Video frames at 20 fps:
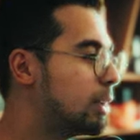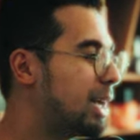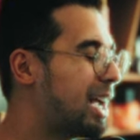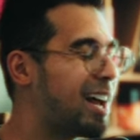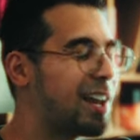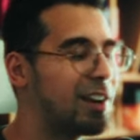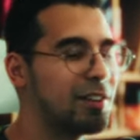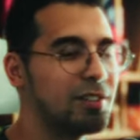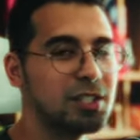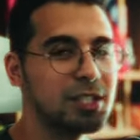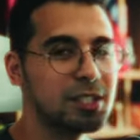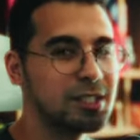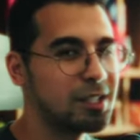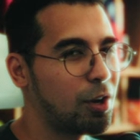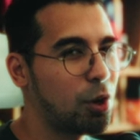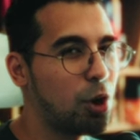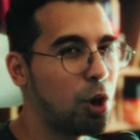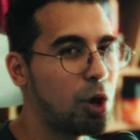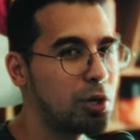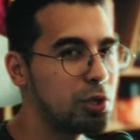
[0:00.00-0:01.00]
kind of just a
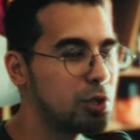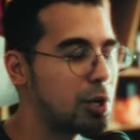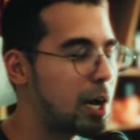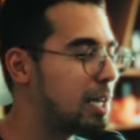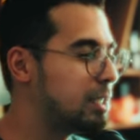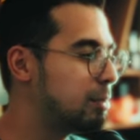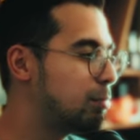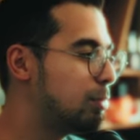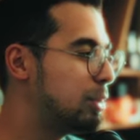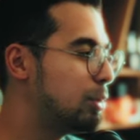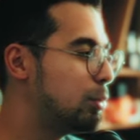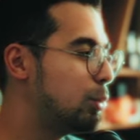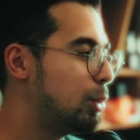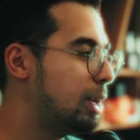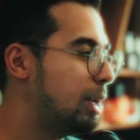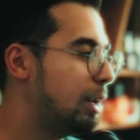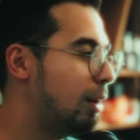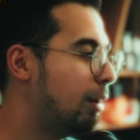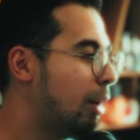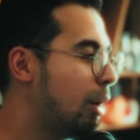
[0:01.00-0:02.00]
contrast
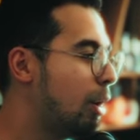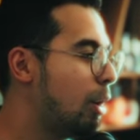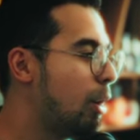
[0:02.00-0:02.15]
between